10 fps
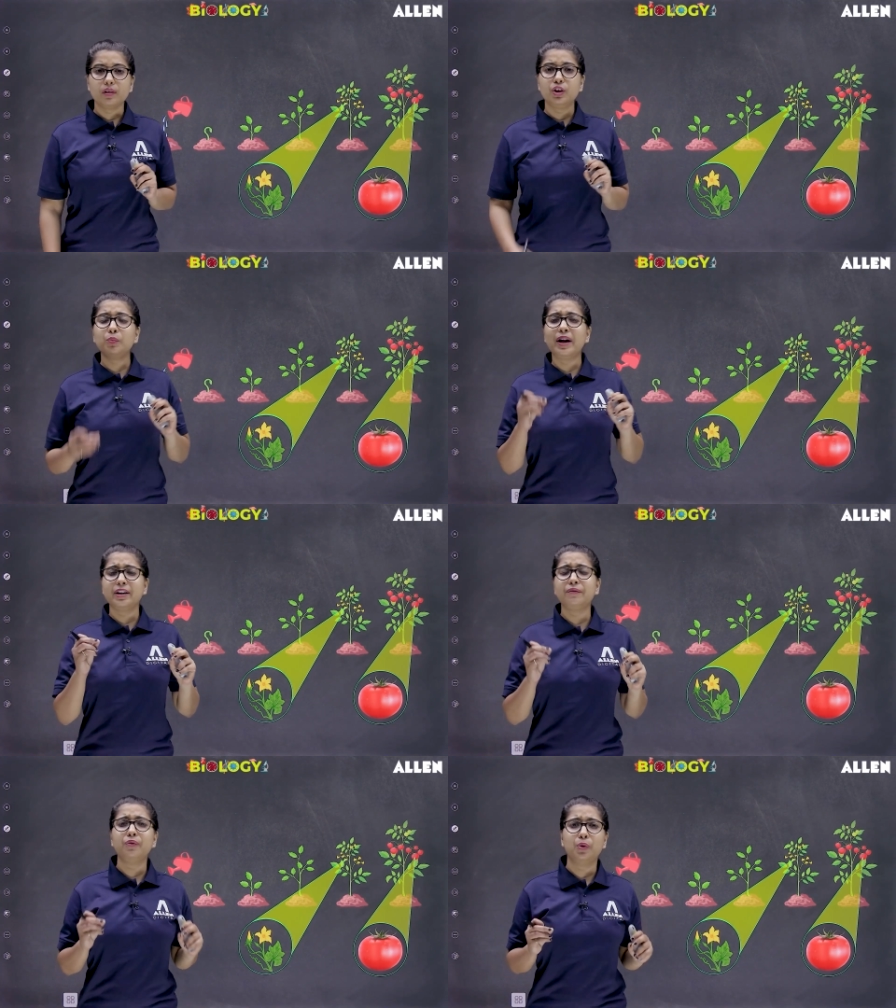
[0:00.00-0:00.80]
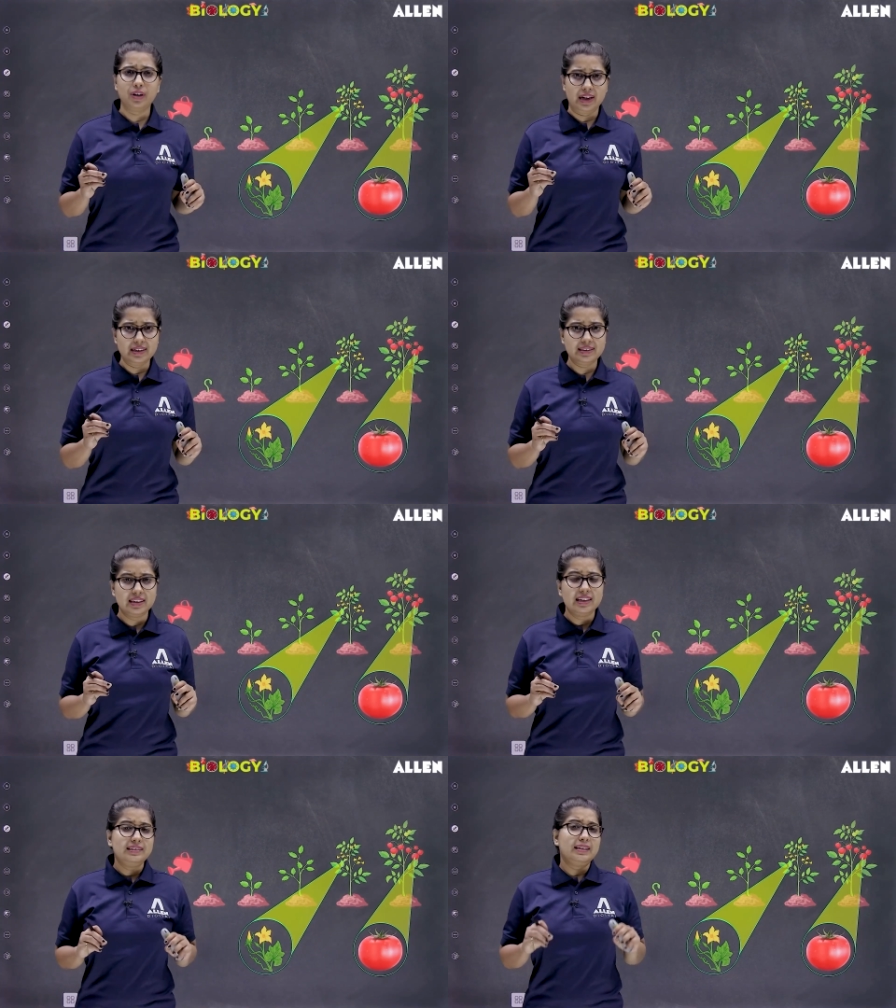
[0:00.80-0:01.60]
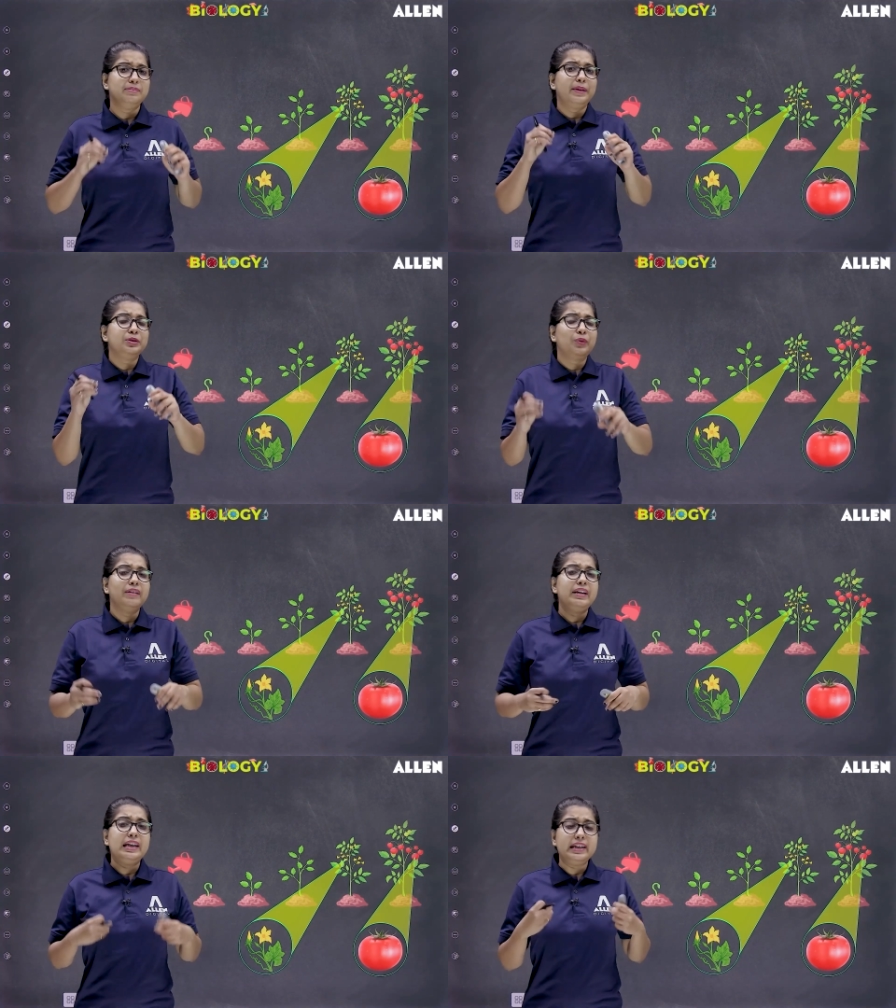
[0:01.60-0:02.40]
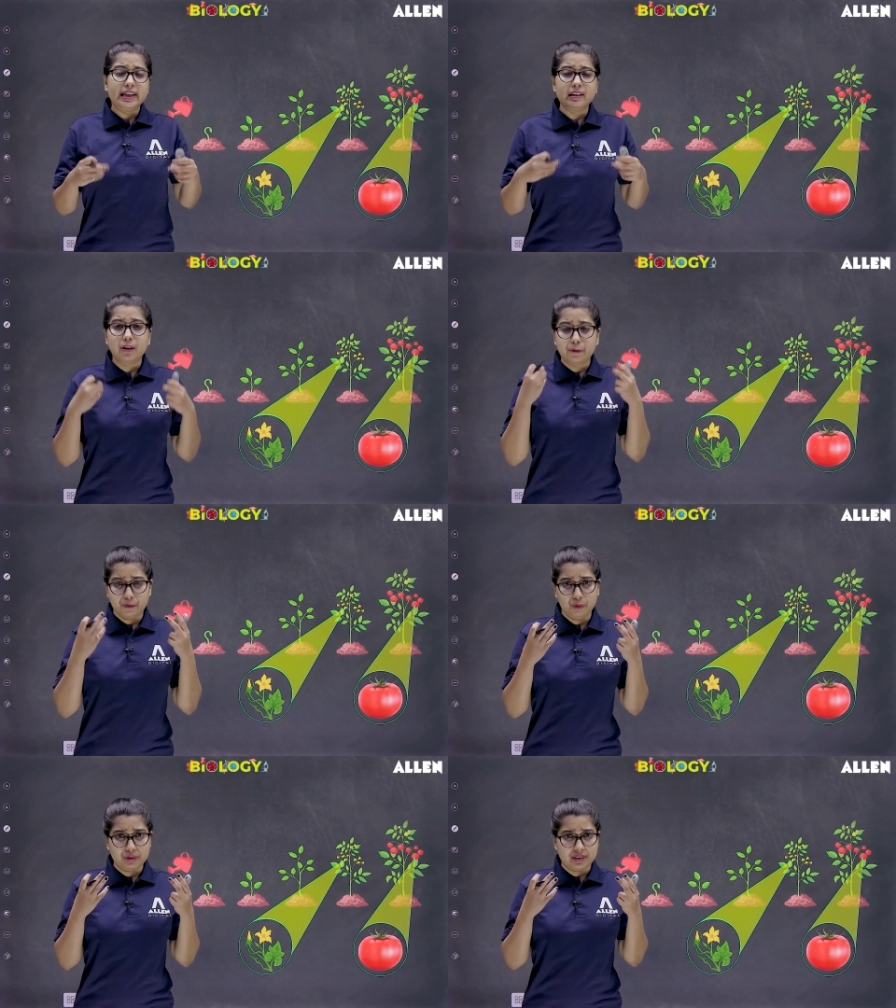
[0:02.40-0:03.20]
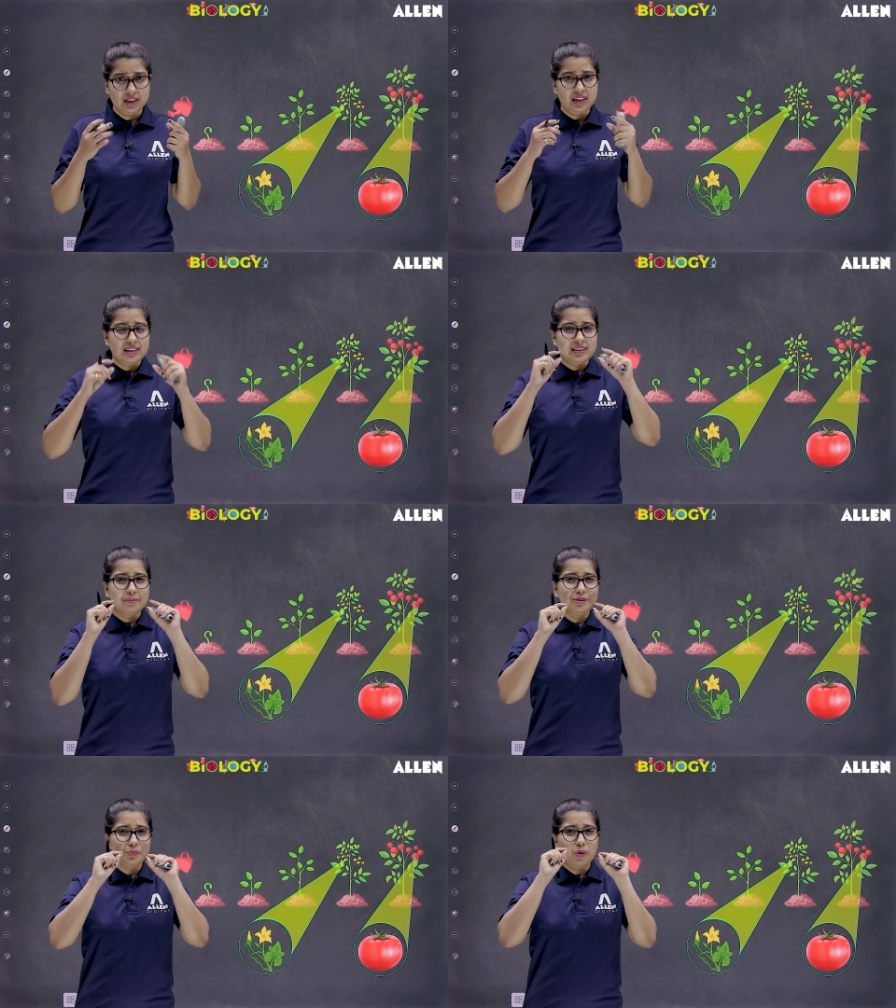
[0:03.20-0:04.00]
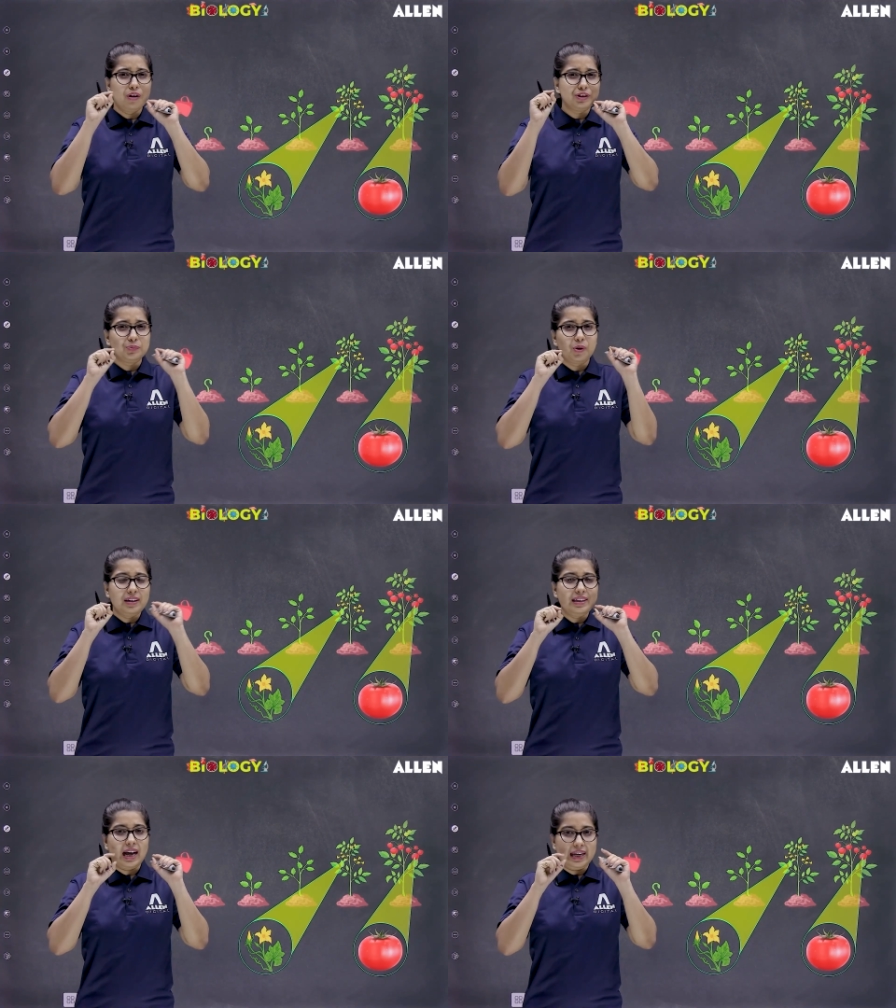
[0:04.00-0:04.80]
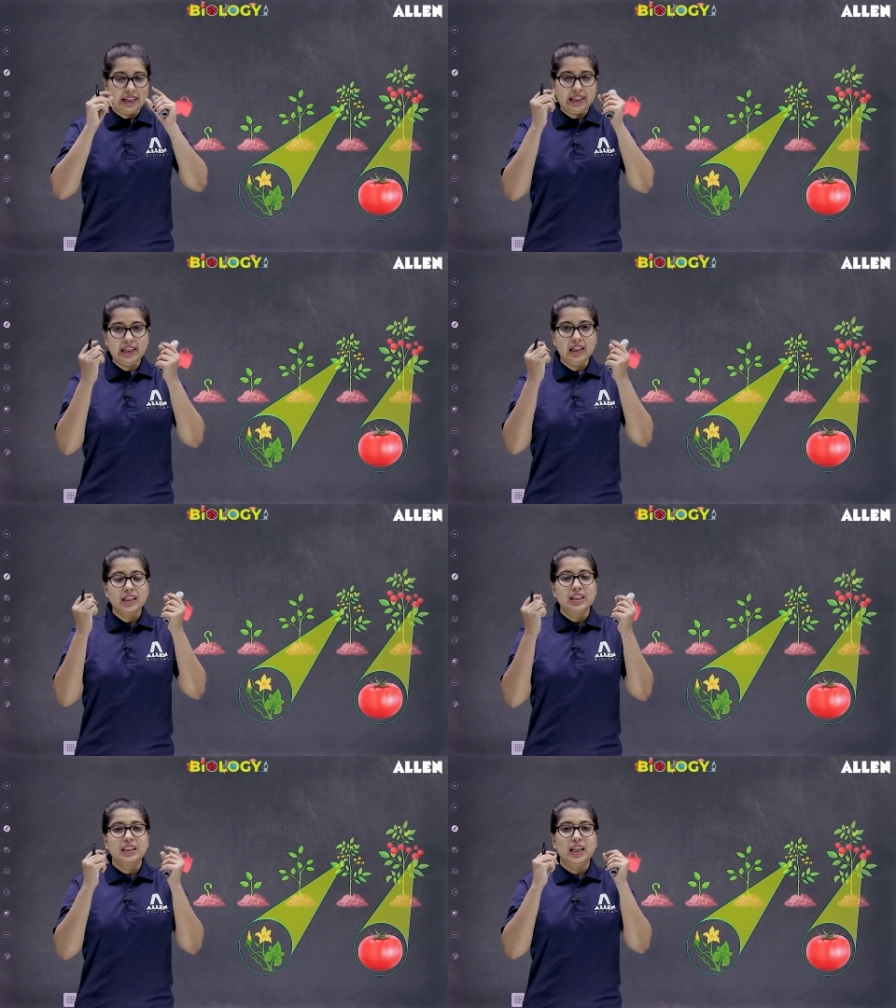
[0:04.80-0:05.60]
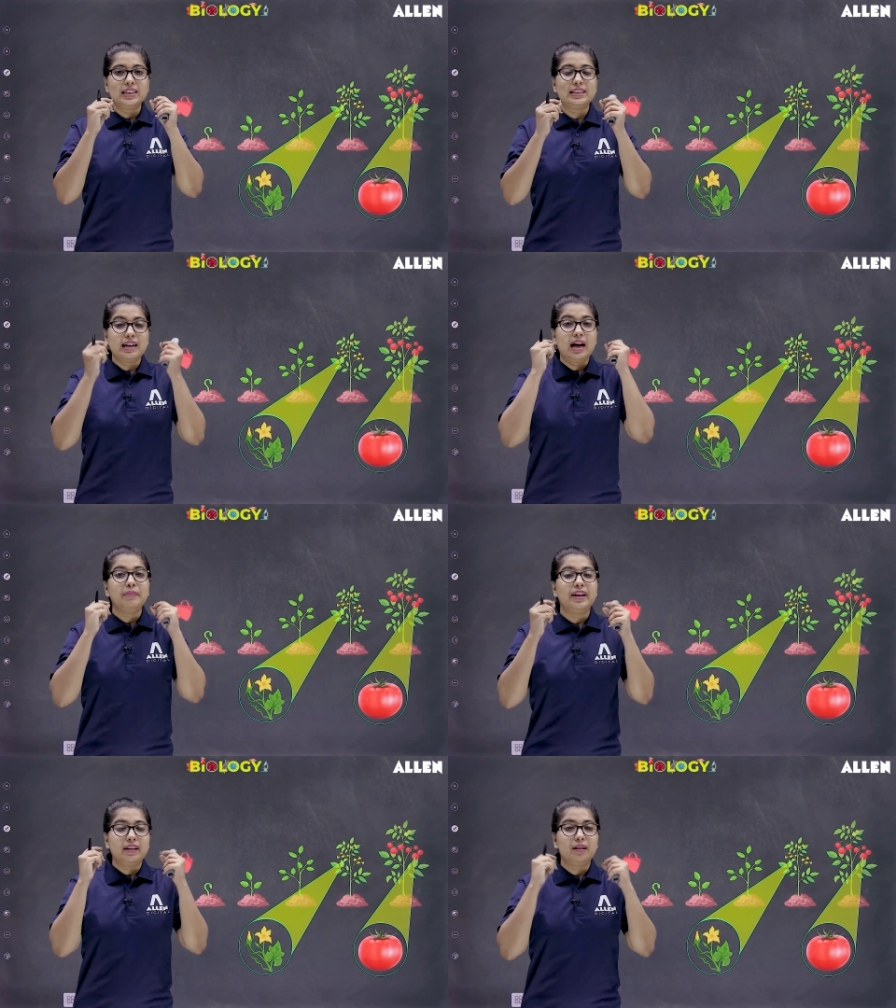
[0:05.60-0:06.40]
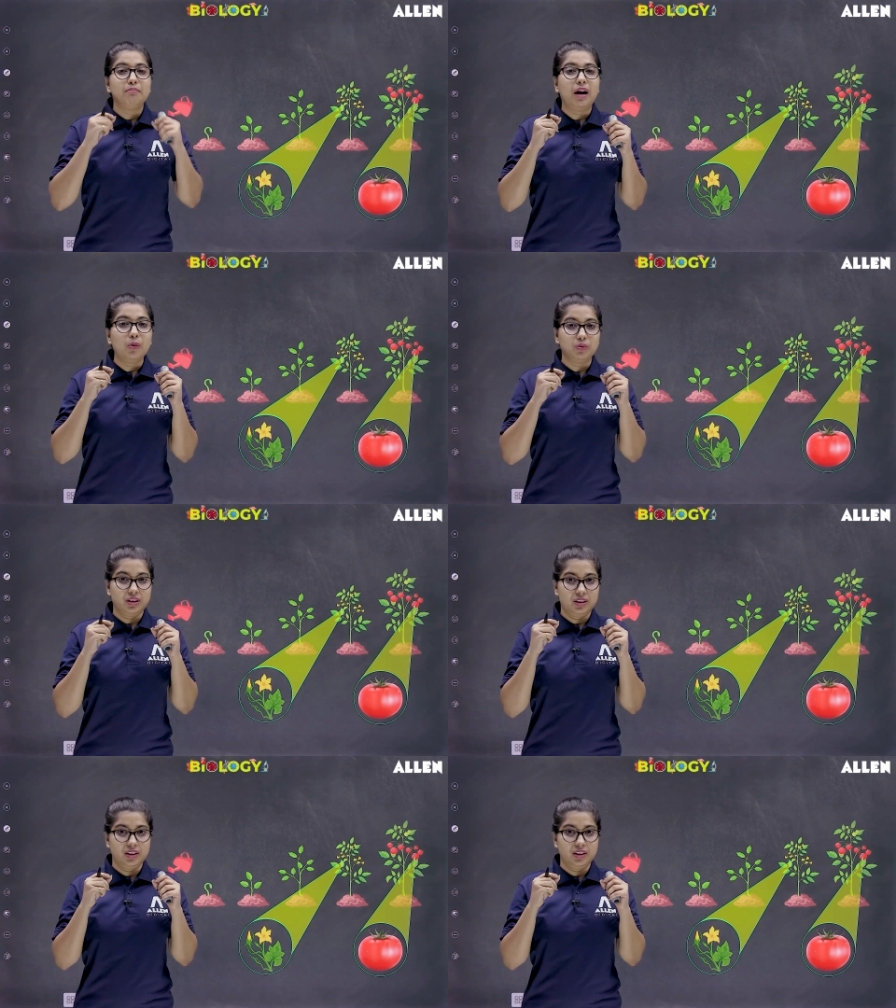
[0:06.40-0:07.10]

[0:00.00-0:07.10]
you might have noticed, sometimes while eating the fruits, some small tiny things come in our mouth,